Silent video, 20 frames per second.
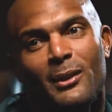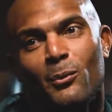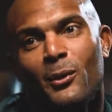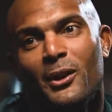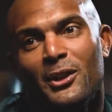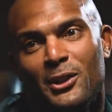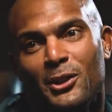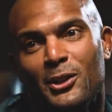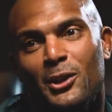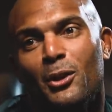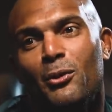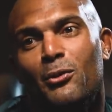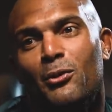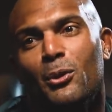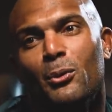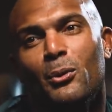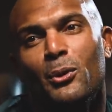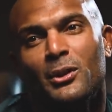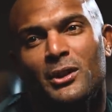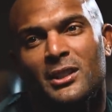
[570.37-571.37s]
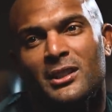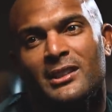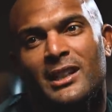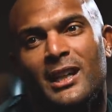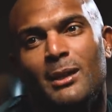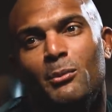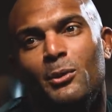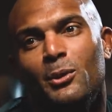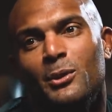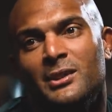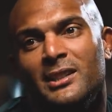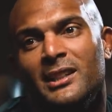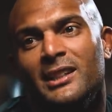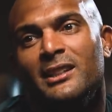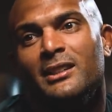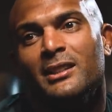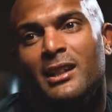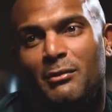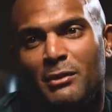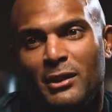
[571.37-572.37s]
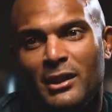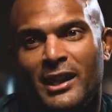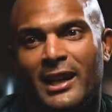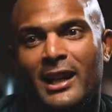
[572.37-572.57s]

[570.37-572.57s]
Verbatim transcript: what you go through, or the same routine every